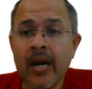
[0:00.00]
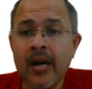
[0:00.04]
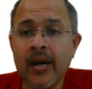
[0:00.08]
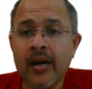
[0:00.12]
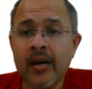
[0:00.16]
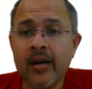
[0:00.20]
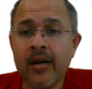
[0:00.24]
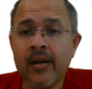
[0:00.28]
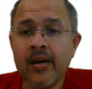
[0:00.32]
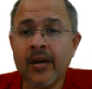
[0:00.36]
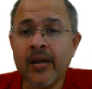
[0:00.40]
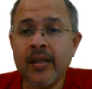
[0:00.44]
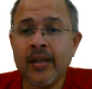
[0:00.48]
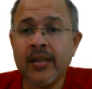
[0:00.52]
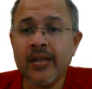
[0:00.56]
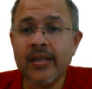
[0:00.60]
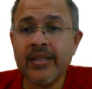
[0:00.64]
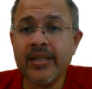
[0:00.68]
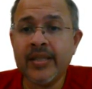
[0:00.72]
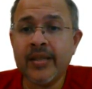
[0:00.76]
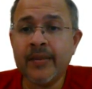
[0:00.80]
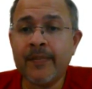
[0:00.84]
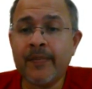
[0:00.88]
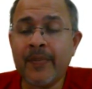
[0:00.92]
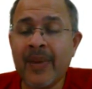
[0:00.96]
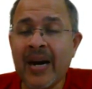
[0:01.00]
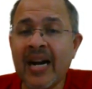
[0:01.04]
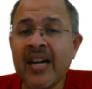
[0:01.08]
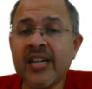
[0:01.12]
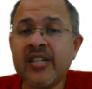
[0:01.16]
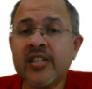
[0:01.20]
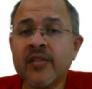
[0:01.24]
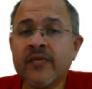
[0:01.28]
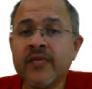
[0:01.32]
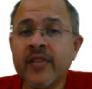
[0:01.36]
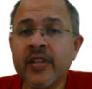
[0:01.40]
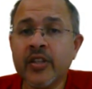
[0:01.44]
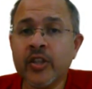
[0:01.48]
The
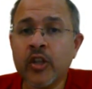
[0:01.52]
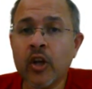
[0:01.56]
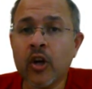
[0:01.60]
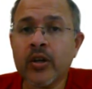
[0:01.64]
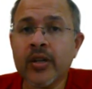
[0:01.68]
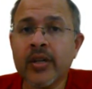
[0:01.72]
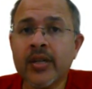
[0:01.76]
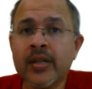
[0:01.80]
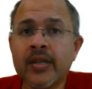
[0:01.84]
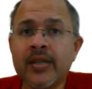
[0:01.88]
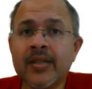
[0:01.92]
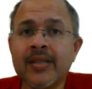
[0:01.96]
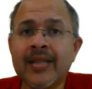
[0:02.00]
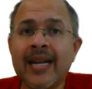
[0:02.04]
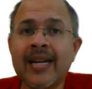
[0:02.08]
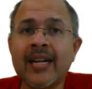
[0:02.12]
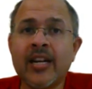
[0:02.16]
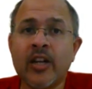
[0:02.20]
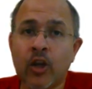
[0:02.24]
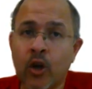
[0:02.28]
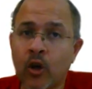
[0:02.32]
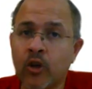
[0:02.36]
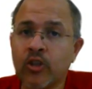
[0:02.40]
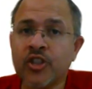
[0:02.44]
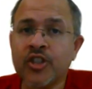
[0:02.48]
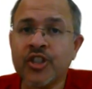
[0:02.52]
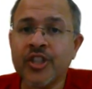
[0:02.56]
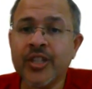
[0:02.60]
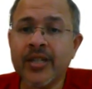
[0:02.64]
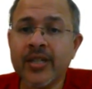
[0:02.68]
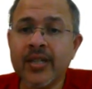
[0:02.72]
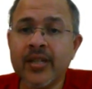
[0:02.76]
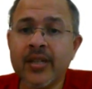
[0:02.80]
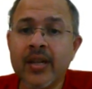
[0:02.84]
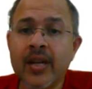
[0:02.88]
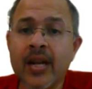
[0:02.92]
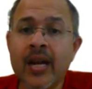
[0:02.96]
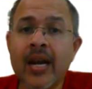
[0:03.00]
parts of the rocket that launch
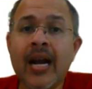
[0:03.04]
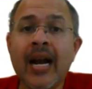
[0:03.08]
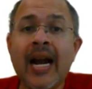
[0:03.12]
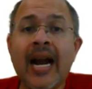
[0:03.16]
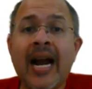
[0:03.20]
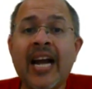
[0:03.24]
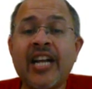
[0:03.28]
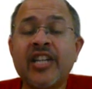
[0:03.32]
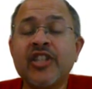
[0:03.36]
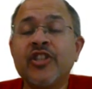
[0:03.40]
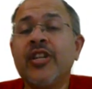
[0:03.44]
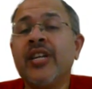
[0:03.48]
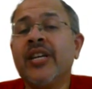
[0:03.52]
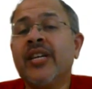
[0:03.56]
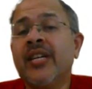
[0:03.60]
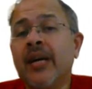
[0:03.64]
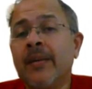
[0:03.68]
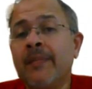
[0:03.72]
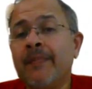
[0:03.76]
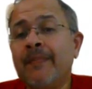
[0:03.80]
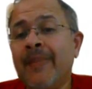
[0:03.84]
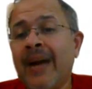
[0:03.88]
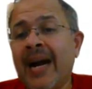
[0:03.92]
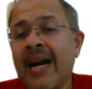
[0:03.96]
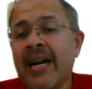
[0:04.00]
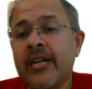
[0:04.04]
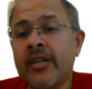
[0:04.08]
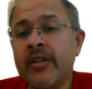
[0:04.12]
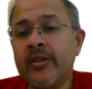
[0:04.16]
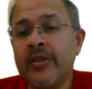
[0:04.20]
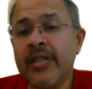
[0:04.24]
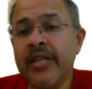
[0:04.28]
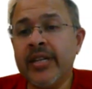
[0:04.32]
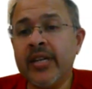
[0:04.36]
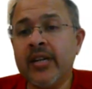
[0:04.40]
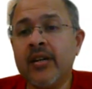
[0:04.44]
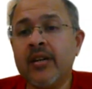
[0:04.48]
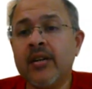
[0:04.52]
it actually come back to
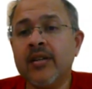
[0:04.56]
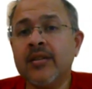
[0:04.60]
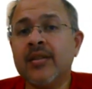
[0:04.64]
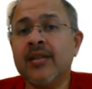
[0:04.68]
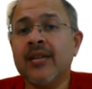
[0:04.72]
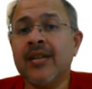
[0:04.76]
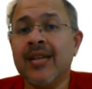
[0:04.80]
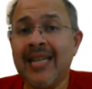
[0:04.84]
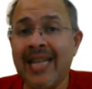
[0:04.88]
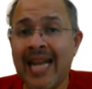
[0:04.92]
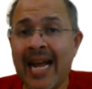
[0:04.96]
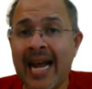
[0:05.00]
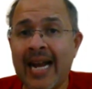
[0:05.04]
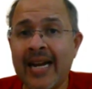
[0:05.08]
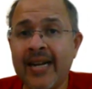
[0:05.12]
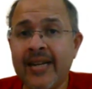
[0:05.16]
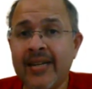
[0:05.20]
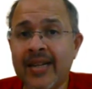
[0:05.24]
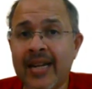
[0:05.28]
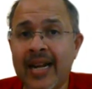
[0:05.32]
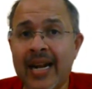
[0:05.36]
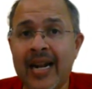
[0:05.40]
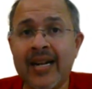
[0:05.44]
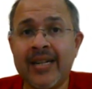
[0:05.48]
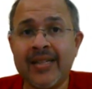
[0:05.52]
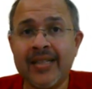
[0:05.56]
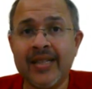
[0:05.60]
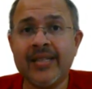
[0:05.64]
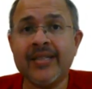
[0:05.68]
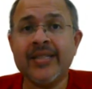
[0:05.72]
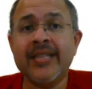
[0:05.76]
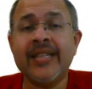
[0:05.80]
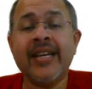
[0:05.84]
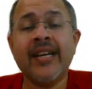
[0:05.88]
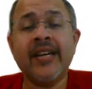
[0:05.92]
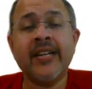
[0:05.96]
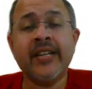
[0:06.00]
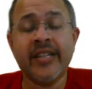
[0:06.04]
the Earth, land, and
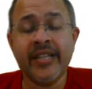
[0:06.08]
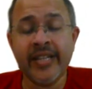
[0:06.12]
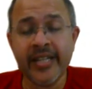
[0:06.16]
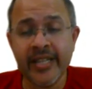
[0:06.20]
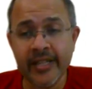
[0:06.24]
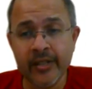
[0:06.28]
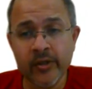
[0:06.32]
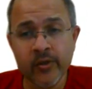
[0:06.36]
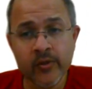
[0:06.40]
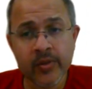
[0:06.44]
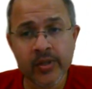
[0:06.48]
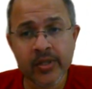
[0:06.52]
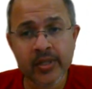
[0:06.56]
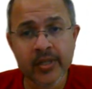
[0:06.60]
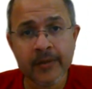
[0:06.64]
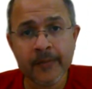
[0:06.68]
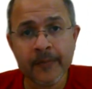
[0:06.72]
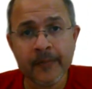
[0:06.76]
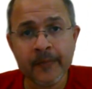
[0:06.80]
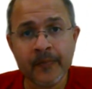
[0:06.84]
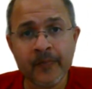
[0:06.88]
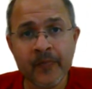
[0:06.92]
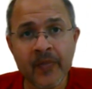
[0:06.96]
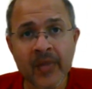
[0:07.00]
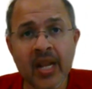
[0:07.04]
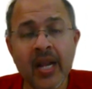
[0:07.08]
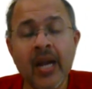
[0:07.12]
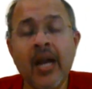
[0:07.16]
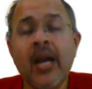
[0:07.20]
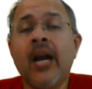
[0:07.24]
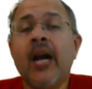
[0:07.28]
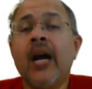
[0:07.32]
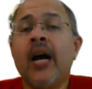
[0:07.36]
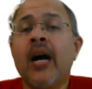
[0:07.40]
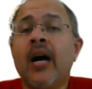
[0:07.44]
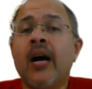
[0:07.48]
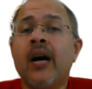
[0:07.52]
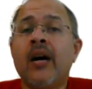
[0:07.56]
then they are reused.
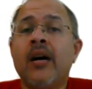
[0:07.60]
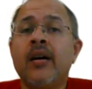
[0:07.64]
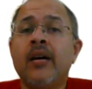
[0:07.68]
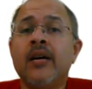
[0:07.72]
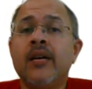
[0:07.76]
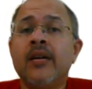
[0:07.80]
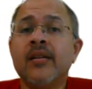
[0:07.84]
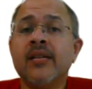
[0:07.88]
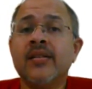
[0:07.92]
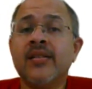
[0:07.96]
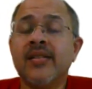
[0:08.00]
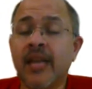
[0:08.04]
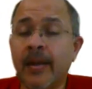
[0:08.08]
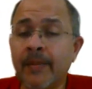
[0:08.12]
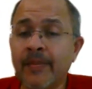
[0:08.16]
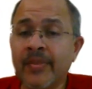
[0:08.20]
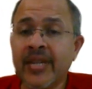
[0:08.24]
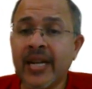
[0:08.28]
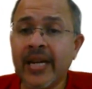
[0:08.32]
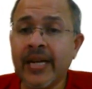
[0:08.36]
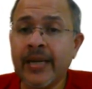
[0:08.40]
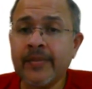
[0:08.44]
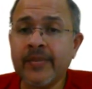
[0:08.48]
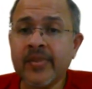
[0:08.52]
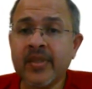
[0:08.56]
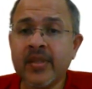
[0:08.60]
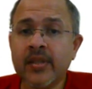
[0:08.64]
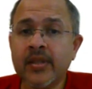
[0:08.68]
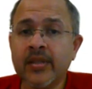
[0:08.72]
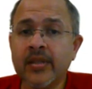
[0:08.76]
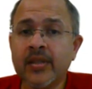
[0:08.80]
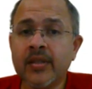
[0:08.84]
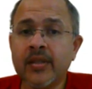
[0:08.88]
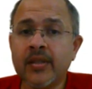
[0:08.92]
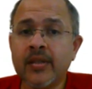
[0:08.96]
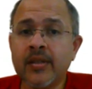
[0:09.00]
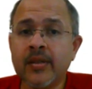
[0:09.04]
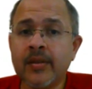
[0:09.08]
Sometimes
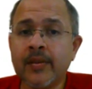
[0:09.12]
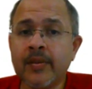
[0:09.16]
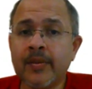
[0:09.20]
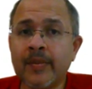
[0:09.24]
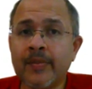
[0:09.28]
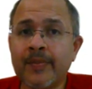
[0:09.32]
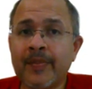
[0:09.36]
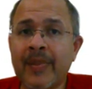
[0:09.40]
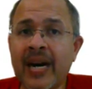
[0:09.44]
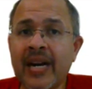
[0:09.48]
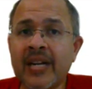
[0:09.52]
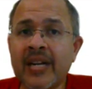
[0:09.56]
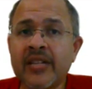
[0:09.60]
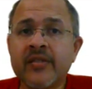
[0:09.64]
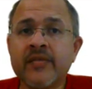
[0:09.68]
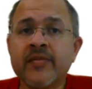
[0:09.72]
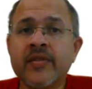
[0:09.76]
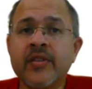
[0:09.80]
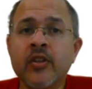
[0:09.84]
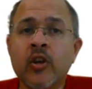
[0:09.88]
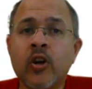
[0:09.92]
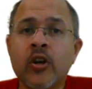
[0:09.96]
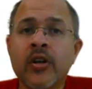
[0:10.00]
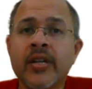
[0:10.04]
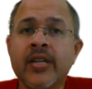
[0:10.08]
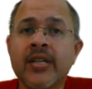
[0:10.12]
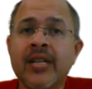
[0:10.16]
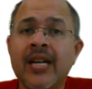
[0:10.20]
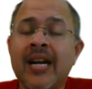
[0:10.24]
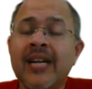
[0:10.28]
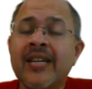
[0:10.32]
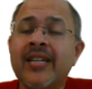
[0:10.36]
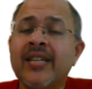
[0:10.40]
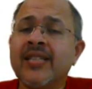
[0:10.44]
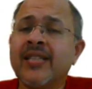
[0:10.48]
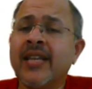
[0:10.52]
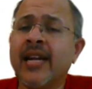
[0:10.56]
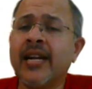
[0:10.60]
the parts of the rocket
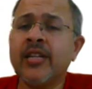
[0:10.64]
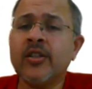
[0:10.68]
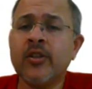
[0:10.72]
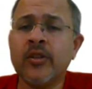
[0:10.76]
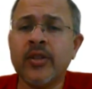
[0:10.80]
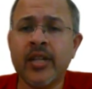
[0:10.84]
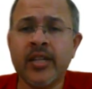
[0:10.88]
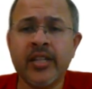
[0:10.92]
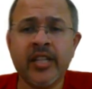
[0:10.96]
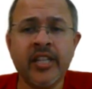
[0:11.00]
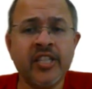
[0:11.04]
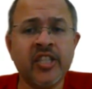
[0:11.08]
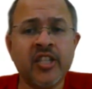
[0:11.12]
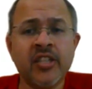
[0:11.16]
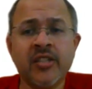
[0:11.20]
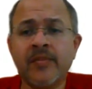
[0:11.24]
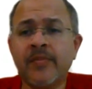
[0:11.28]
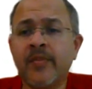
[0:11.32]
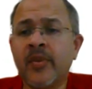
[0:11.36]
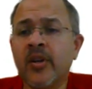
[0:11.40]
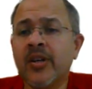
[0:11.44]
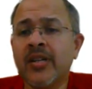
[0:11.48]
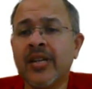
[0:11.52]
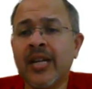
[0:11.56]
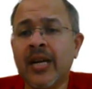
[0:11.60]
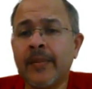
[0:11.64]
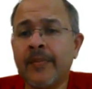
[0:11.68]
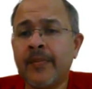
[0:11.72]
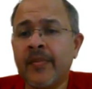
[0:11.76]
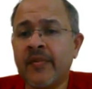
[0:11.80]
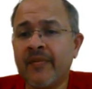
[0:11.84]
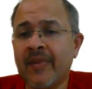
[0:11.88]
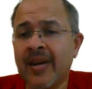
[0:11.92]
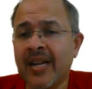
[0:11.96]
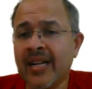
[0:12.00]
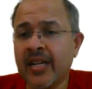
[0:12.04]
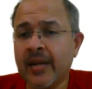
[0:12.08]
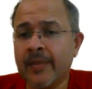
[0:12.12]
are designed so that they just burn up
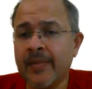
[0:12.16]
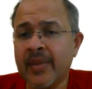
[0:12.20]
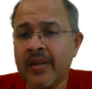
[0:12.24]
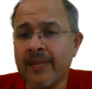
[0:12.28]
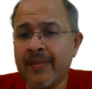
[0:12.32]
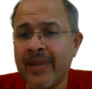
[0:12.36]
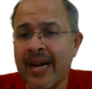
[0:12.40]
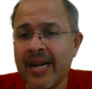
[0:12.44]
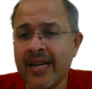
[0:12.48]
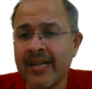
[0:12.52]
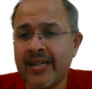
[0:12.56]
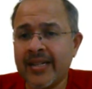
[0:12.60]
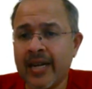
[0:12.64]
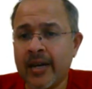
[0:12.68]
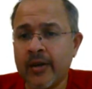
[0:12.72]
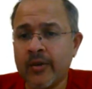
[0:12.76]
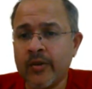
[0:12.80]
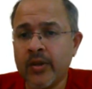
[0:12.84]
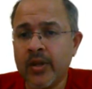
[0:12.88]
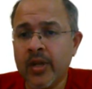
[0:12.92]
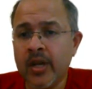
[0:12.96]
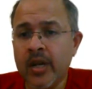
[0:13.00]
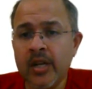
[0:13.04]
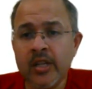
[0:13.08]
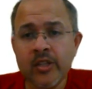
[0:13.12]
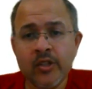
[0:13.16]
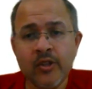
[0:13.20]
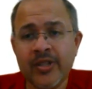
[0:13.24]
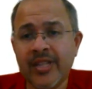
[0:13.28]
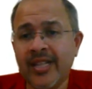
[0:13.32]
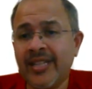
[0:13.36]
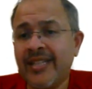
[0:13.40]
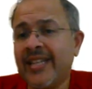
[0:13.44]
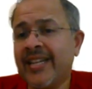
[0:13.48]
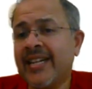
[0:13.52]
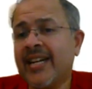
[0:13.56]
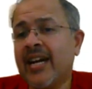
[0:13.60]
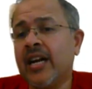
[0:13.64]
while coming back down so
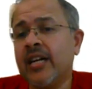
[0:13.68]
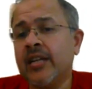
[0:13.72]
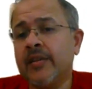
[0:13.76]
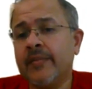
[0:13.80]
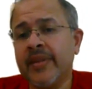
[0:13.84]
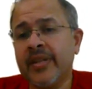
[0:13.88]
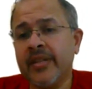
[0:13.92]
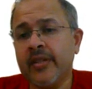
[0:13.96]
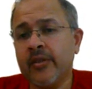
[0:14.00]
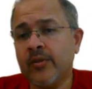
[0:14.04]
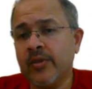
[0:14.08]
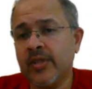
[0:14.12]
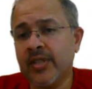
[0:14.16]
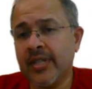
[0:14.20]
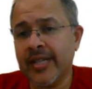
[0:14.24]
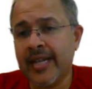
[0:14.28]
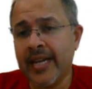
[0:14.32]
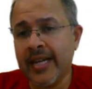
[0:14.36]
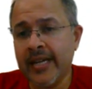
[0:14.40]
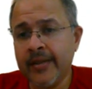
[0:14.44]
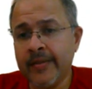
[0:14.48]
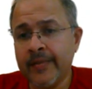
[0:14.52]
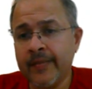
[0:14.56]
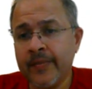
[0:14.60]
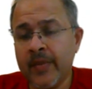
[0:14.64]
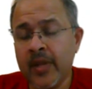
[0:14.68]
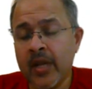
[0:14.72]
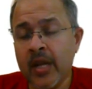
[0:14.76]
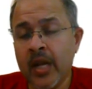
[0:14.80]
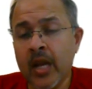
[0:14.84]
that they can't be used again.